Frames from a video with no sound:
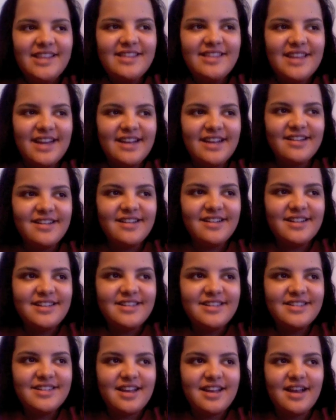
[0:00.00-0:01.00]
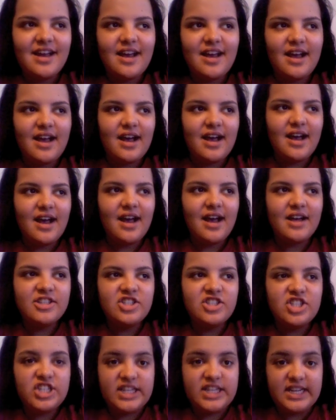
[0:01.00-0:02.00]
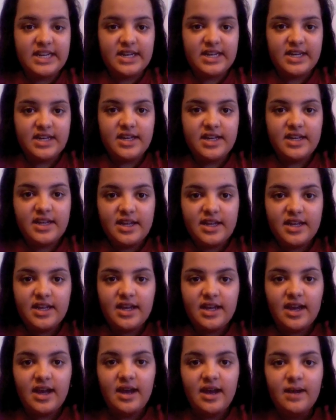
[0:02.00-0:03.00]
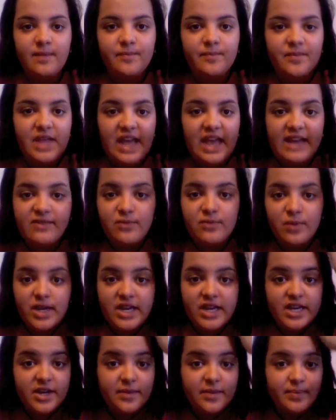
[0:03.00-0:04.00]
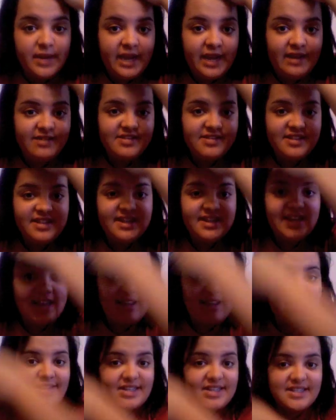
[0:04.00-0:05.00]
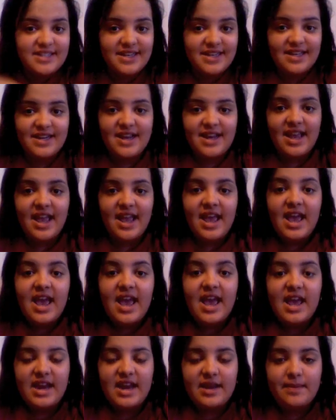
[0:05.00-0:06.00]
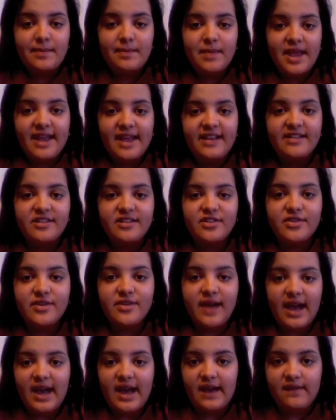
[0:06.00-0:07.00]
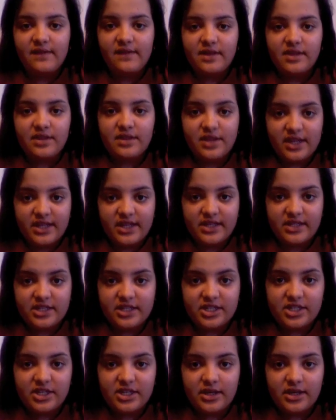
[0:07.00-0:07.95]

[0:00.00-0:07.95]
There is a gene, and one of your parents carries it, and it makes you have this,